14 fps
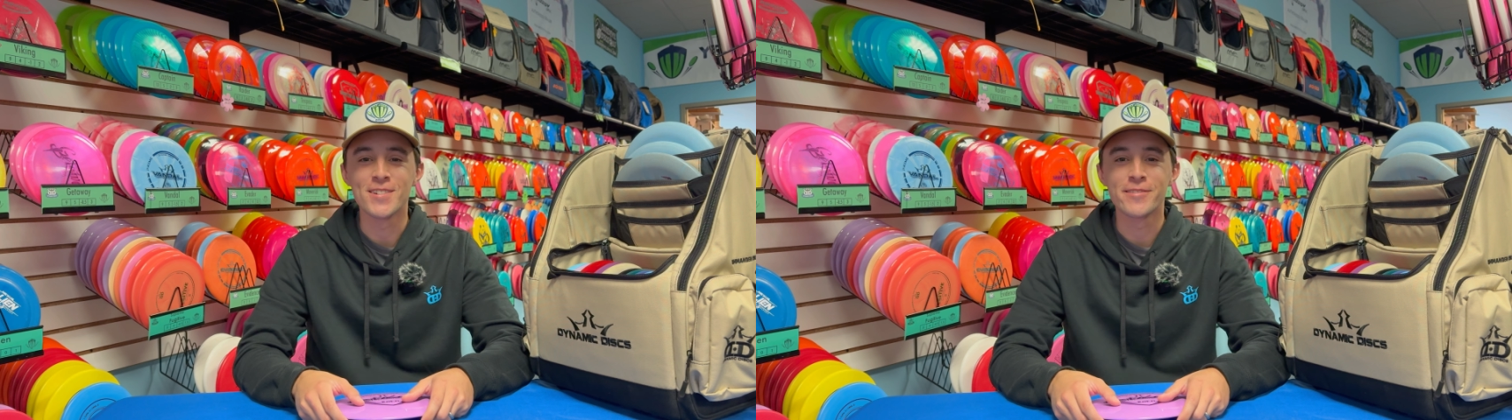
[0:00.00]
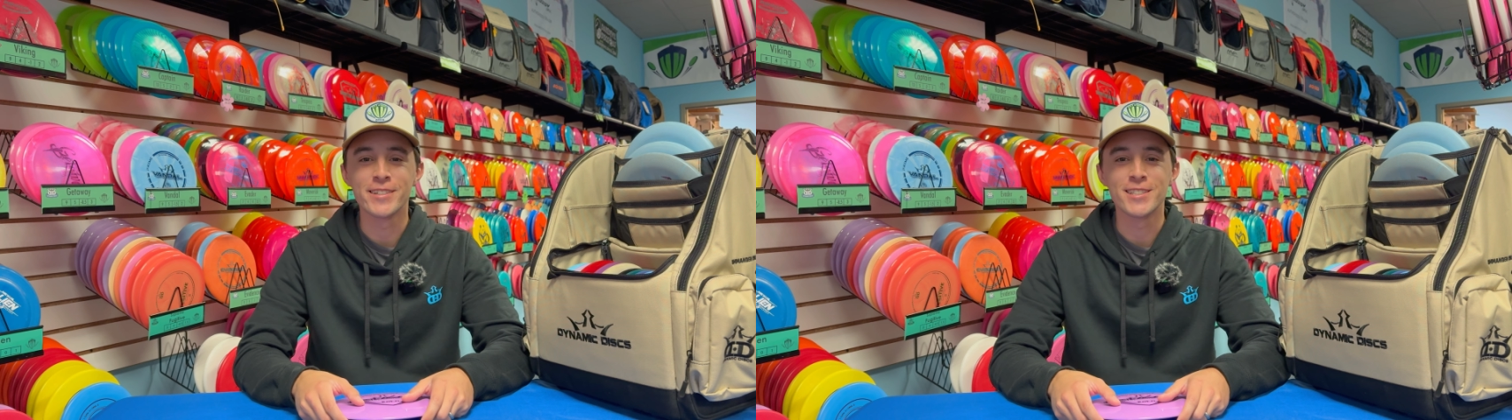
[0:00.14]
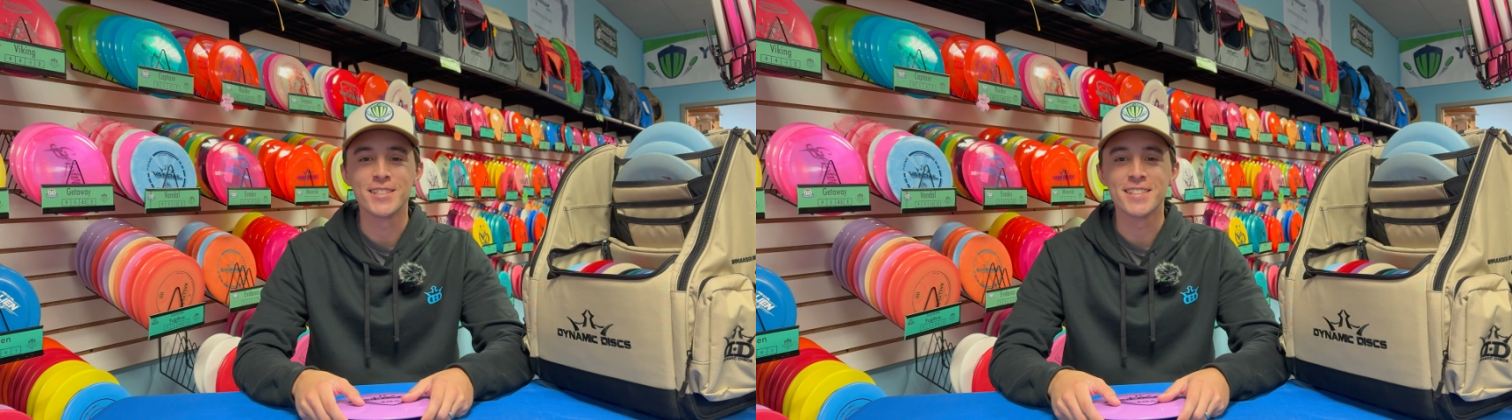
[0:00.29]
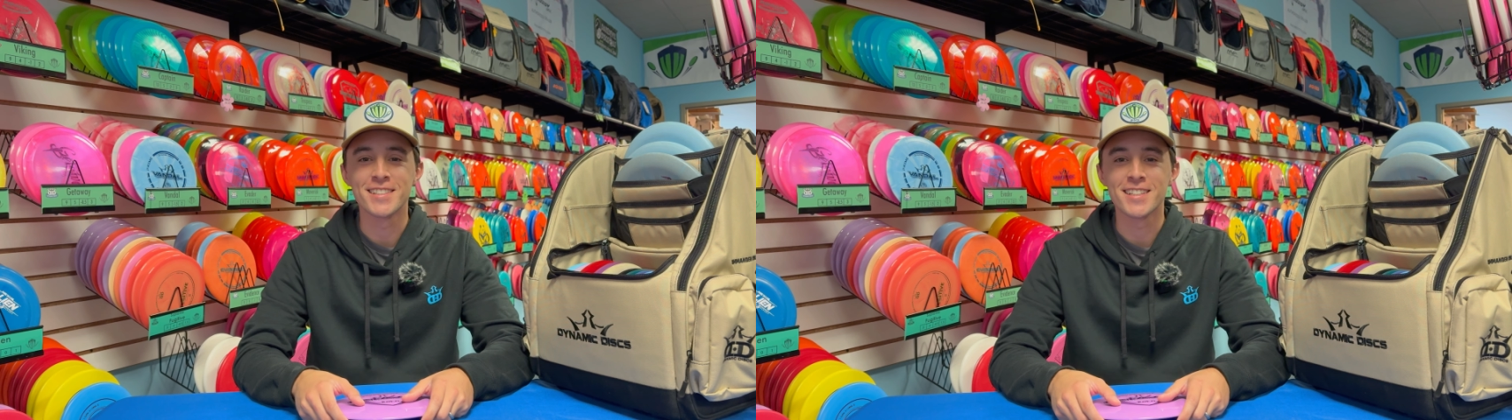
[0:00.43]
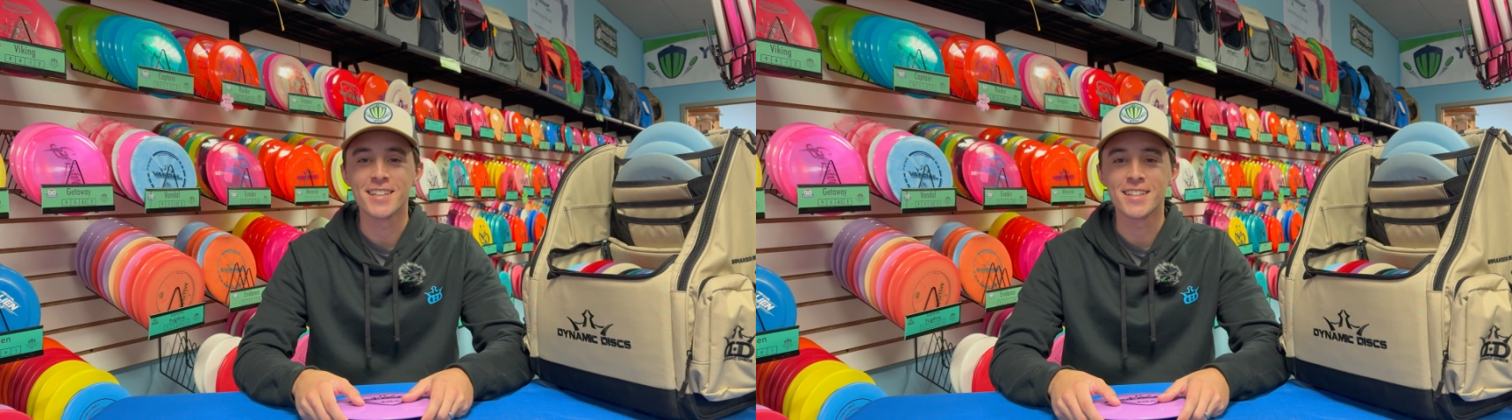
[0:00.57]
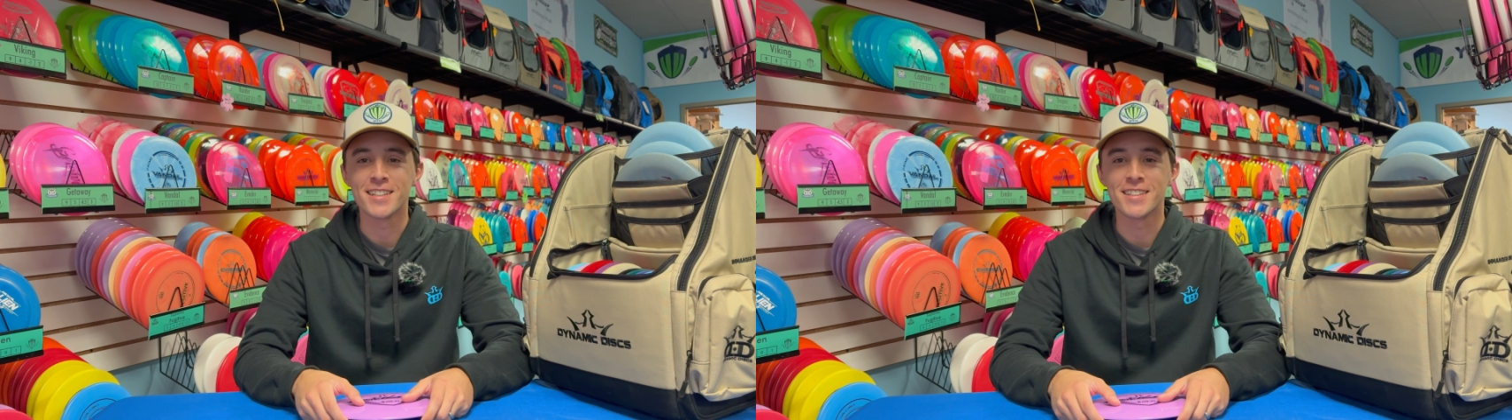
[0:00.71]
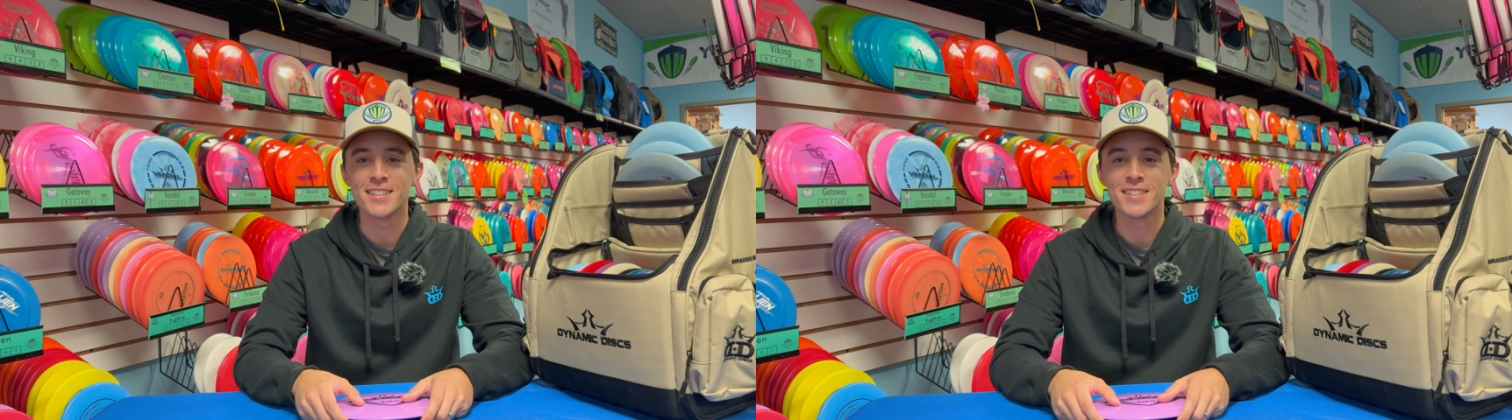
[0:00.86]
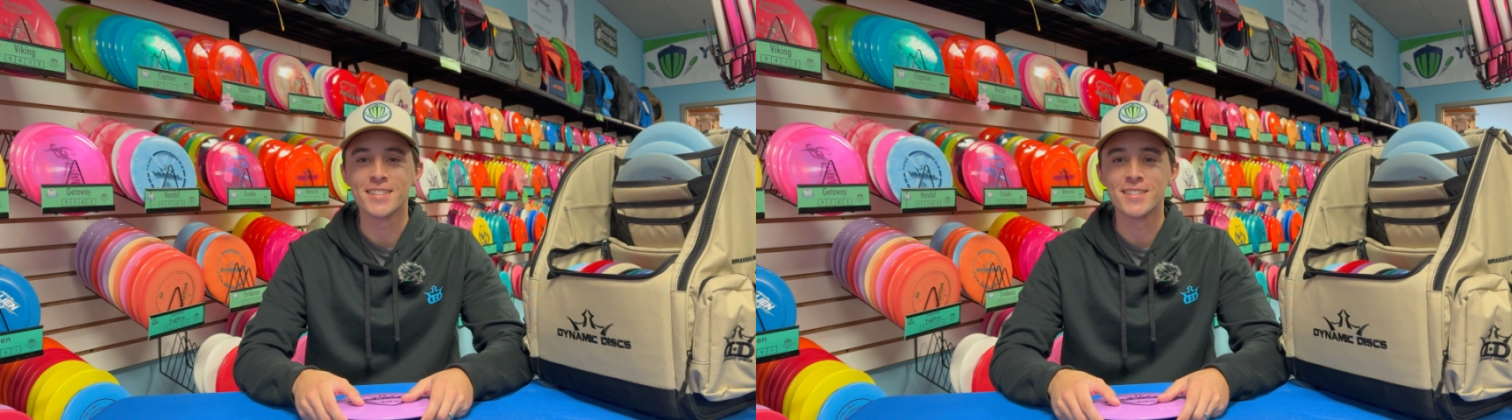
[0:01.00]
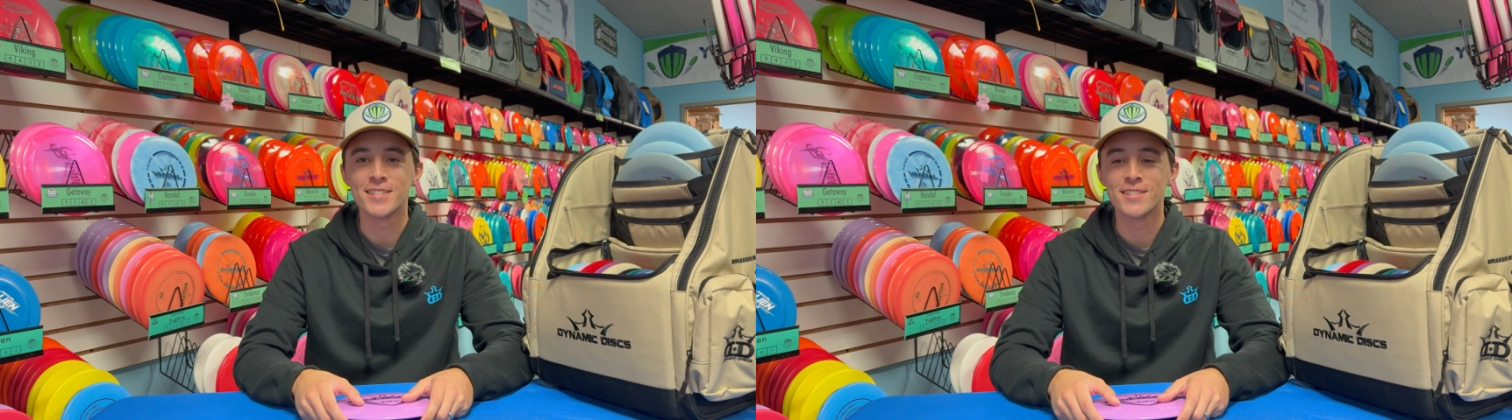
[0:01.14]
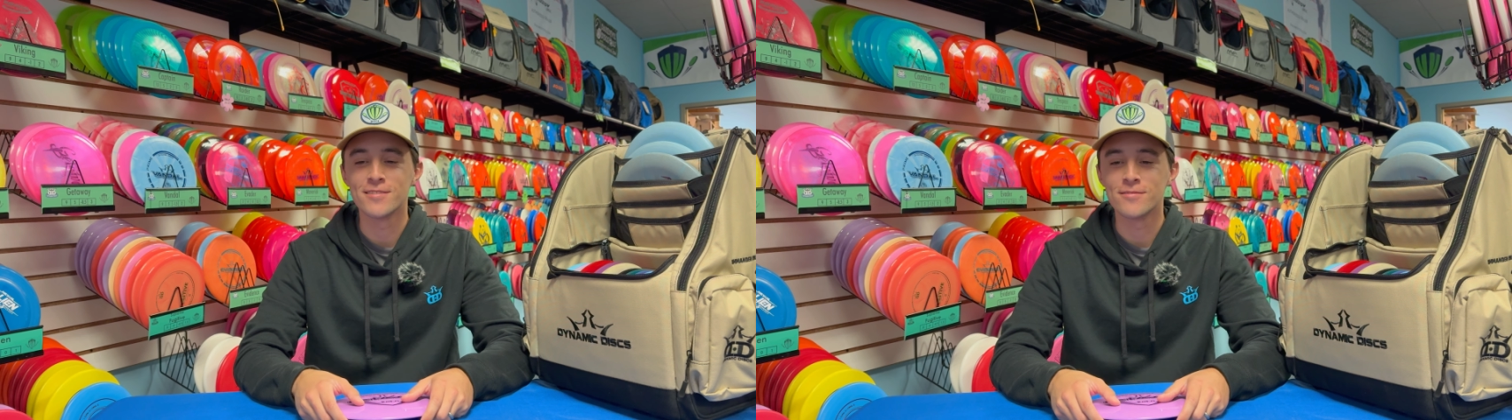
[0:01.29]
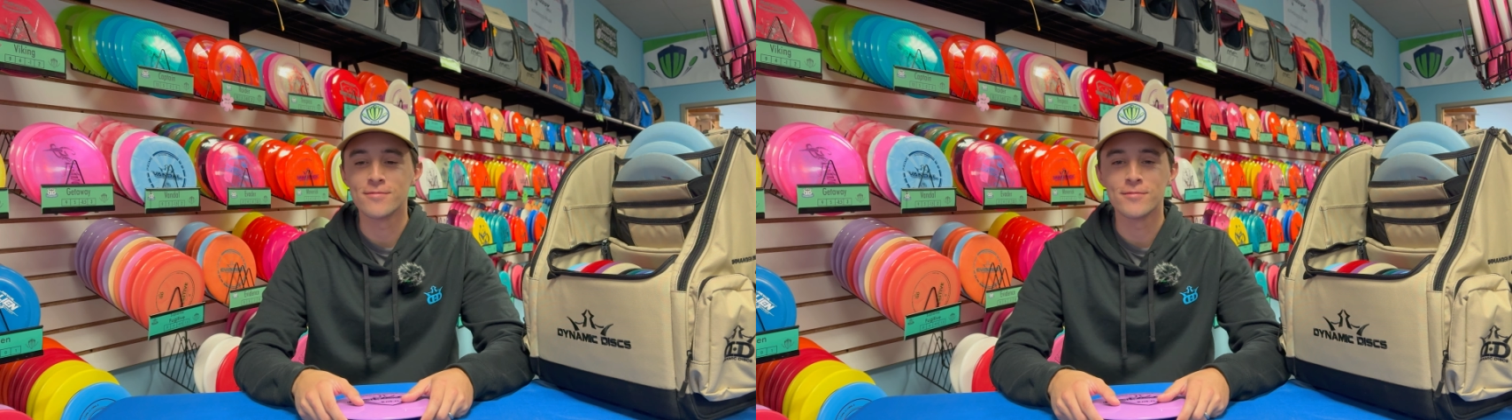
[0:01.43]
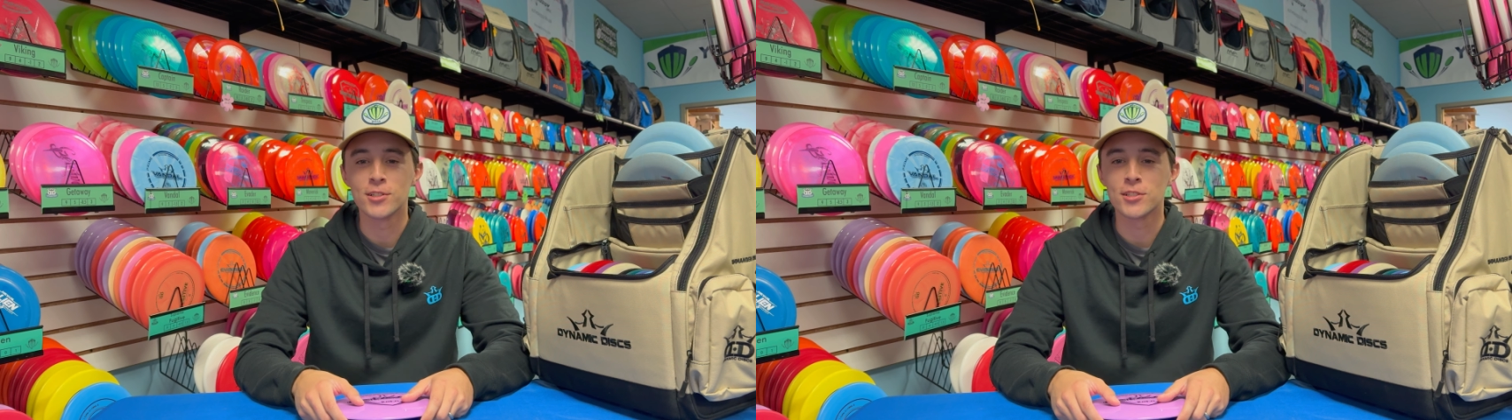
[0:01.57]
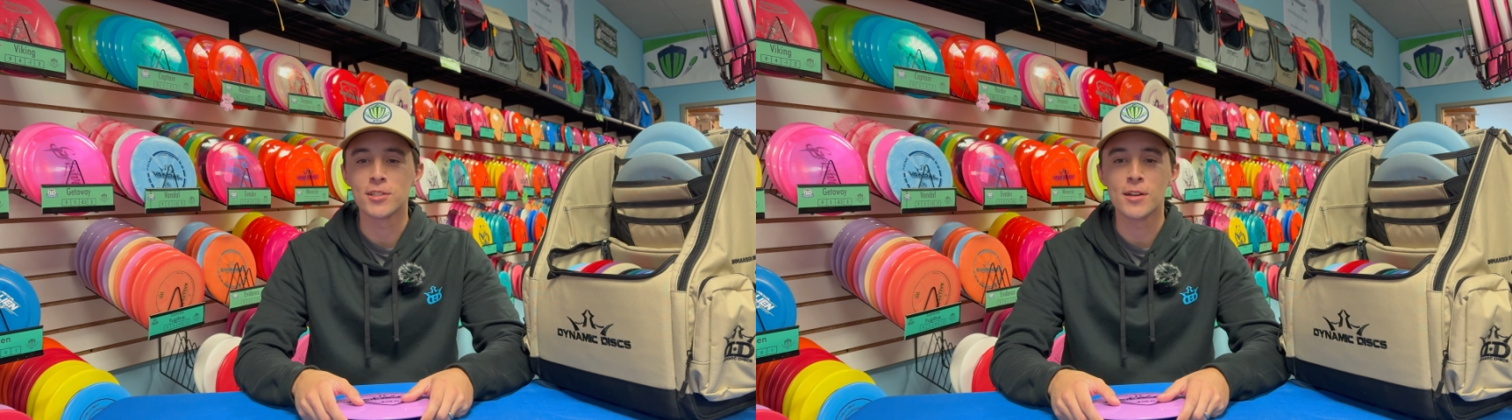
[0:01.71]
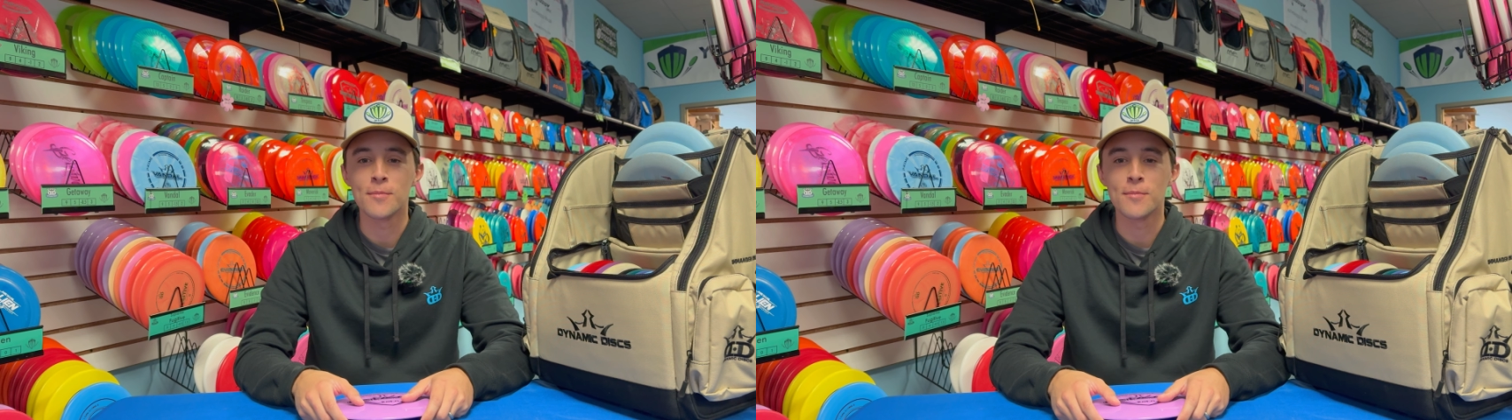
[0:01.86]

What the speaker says: which is just